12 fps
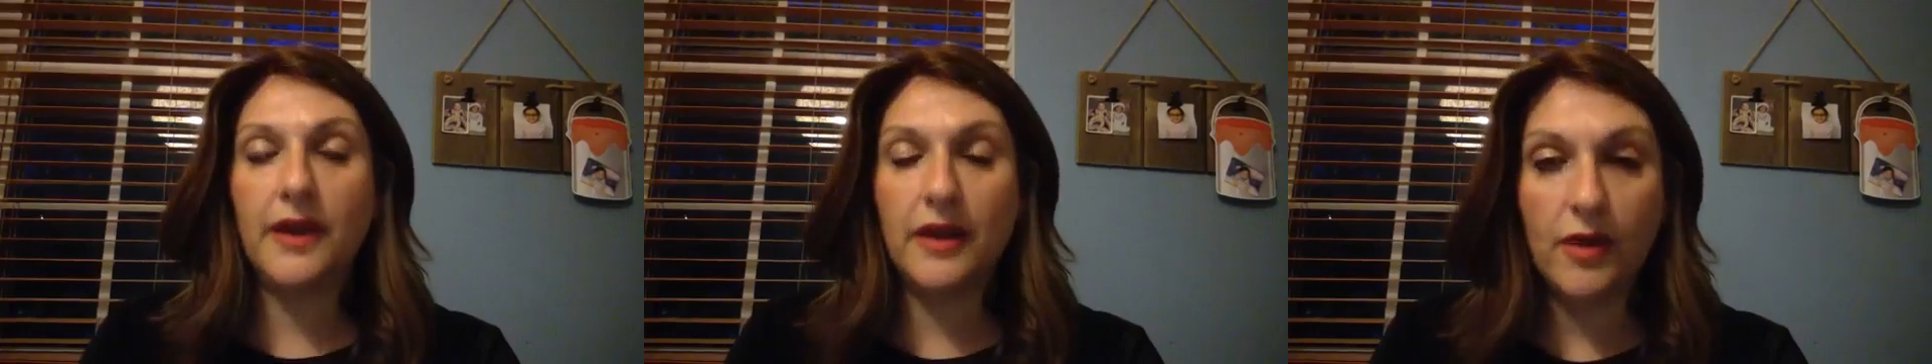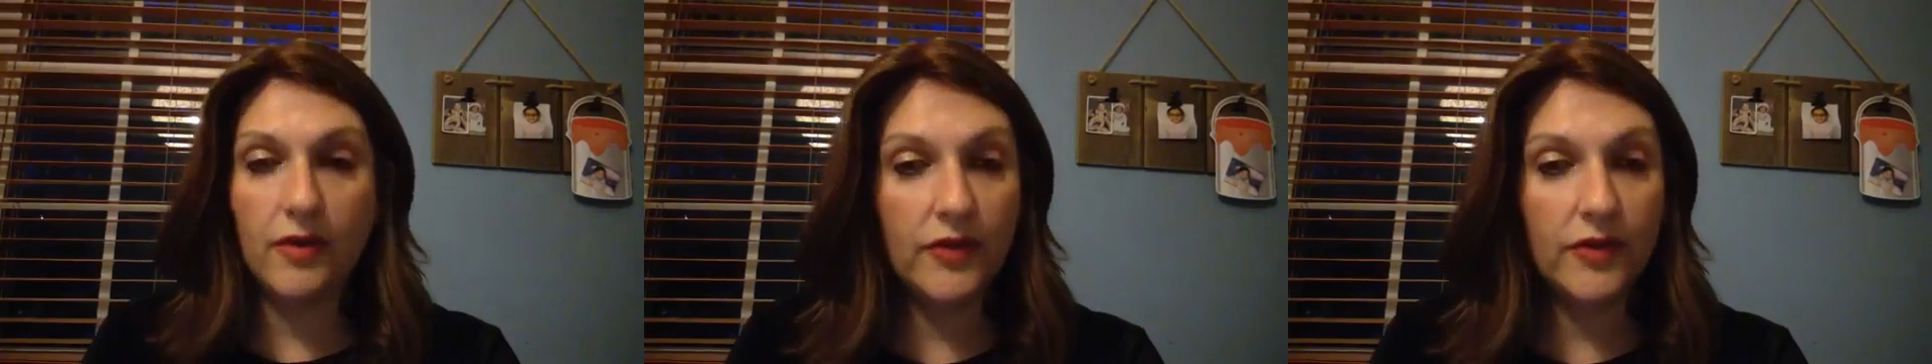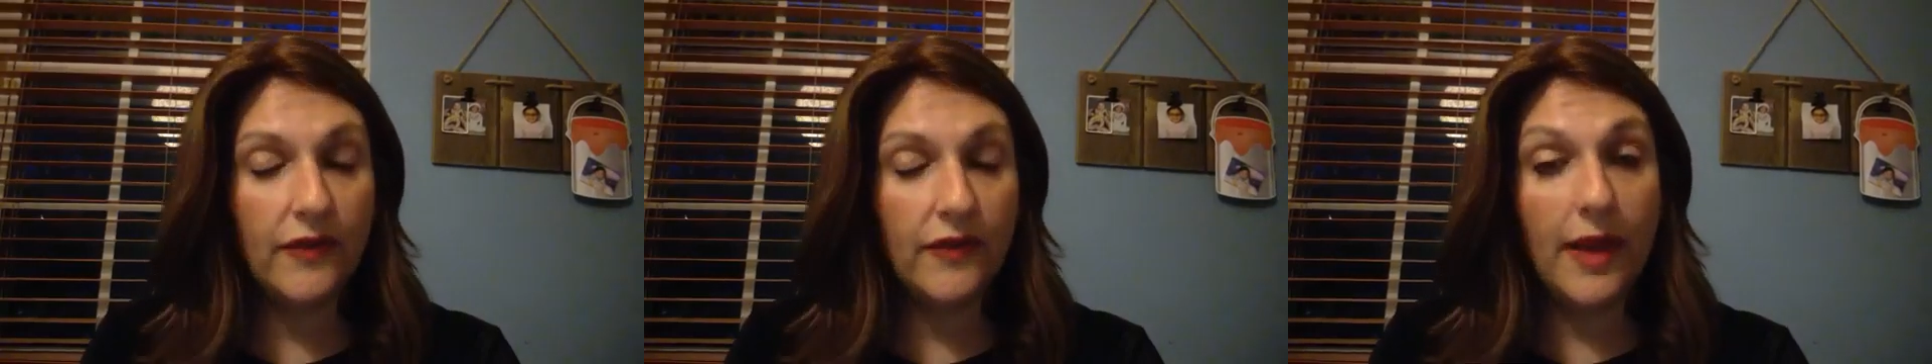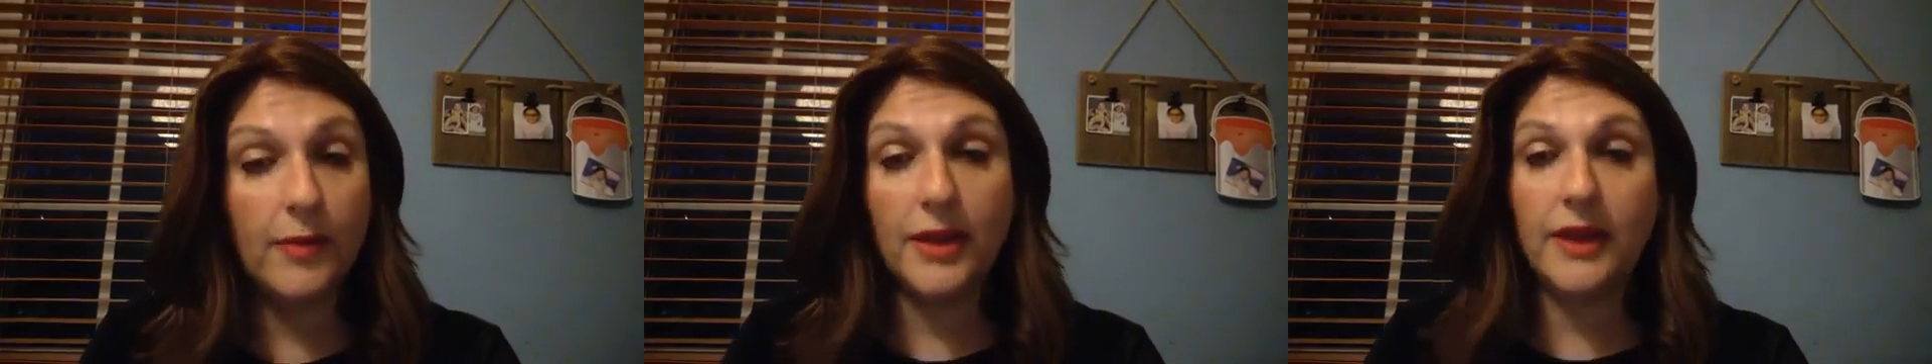take care of your
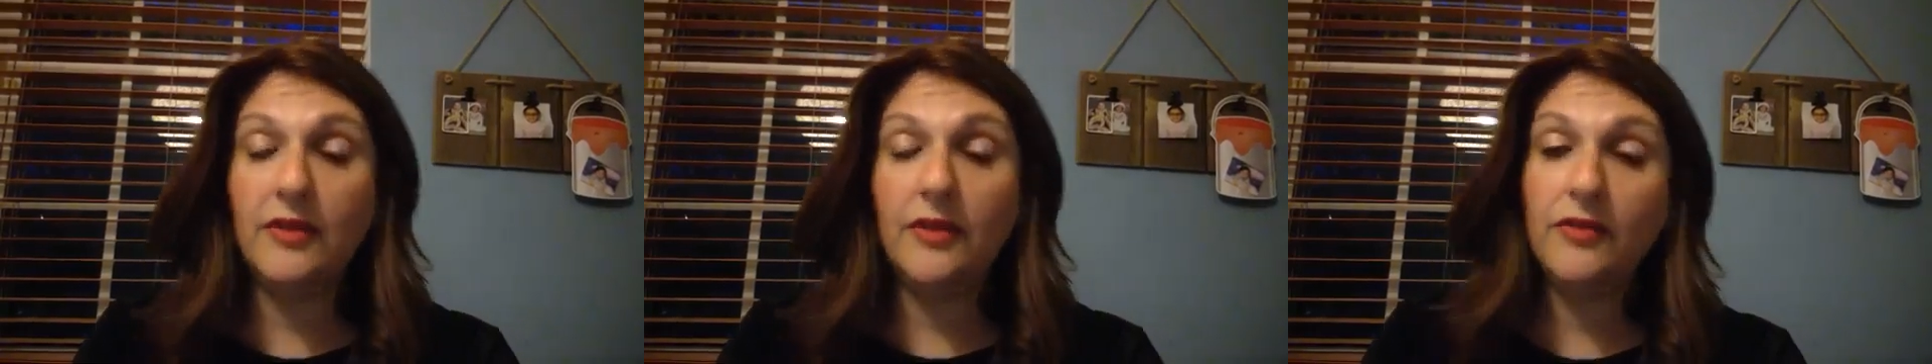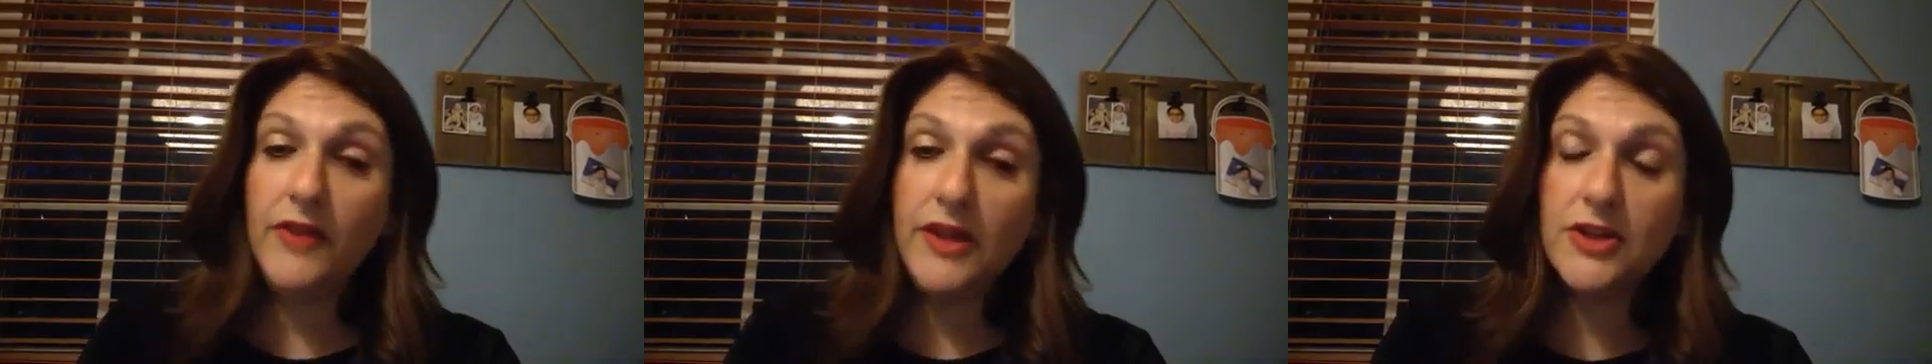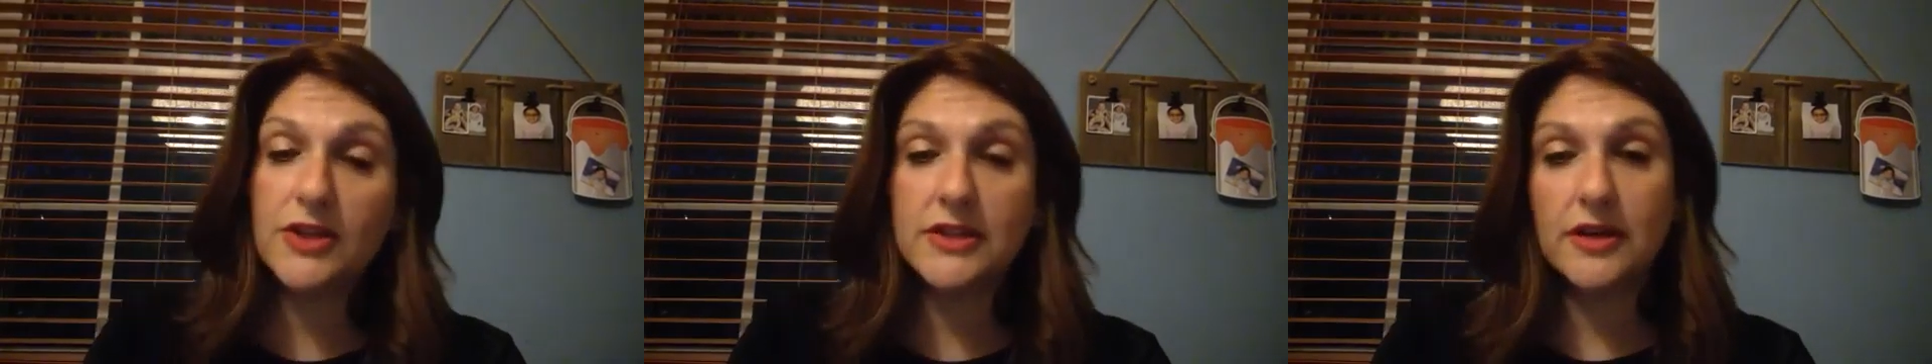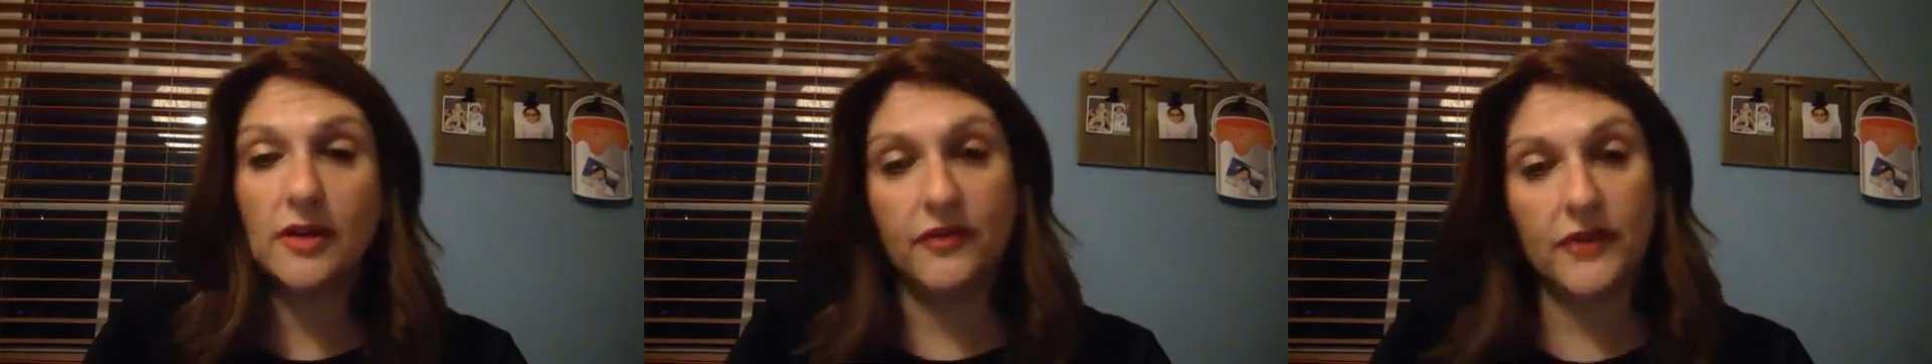family, feed
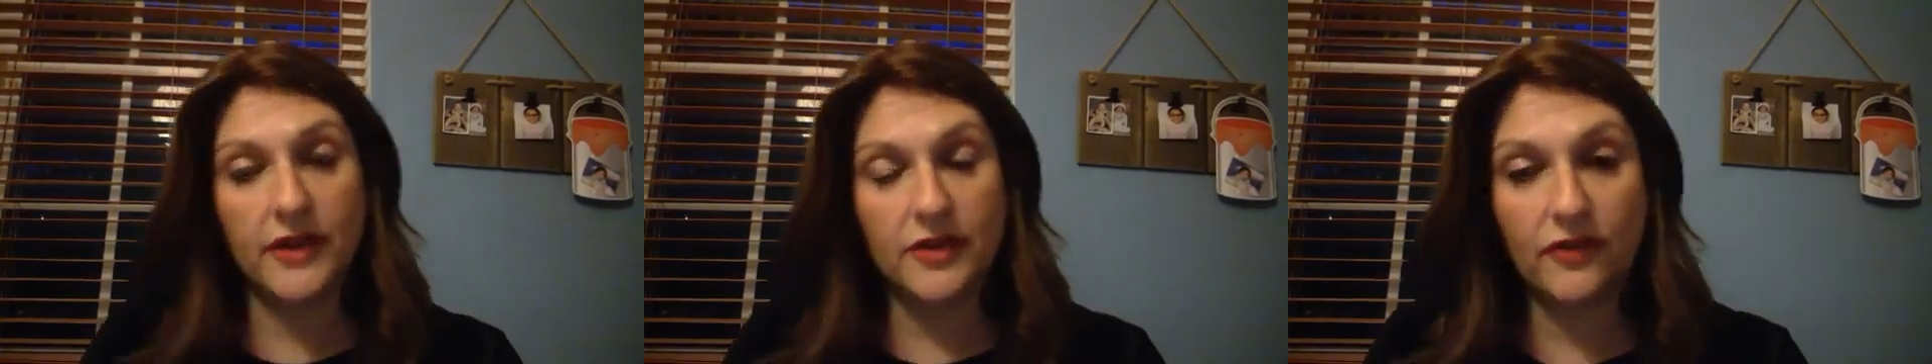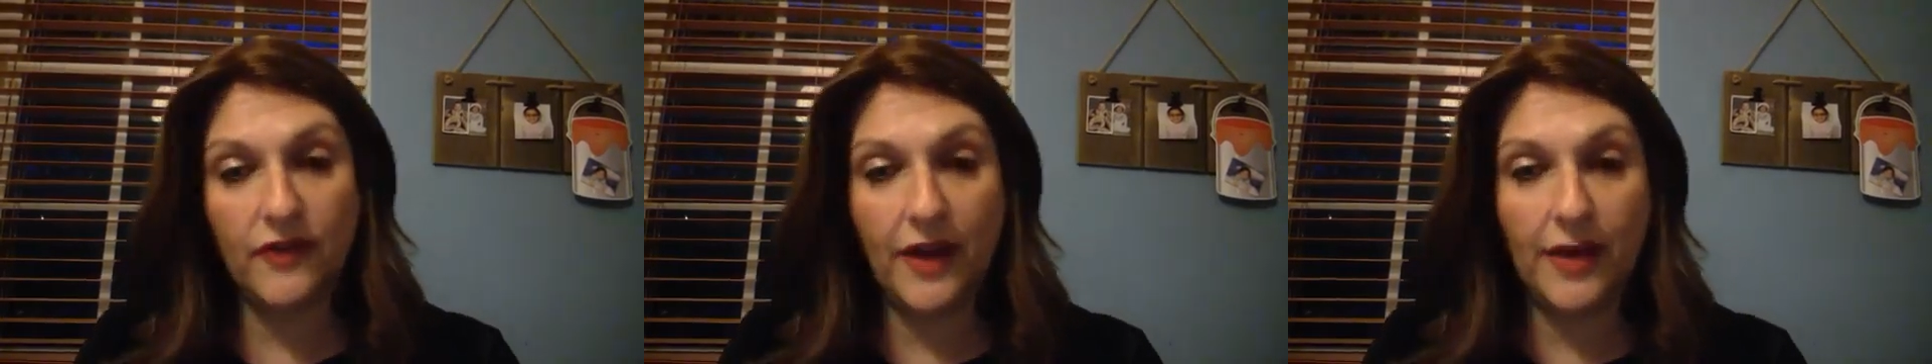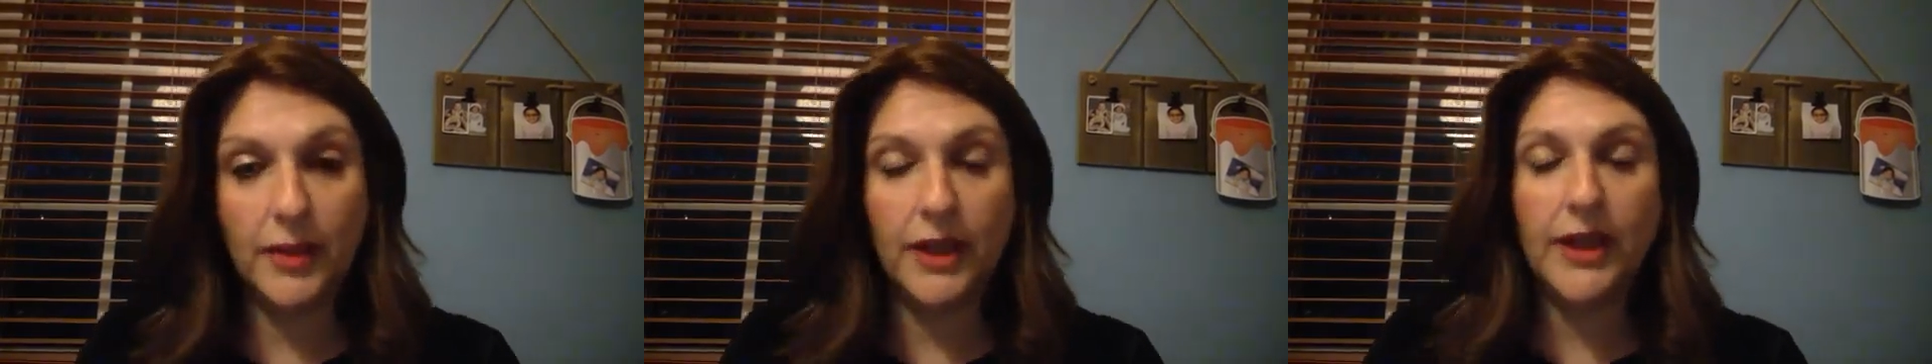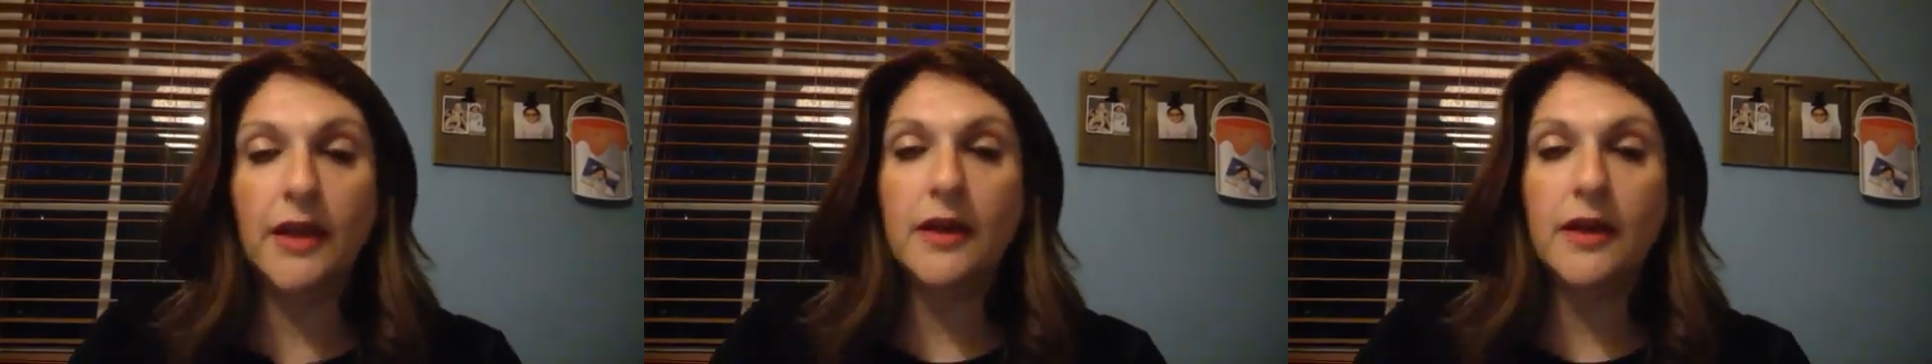yourself, feed your
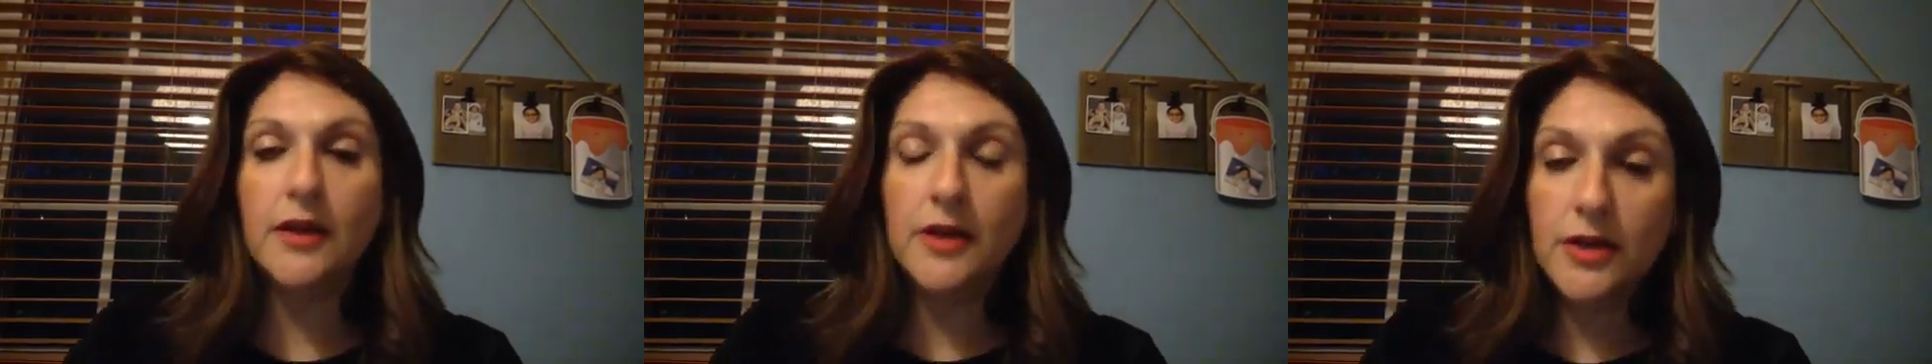family,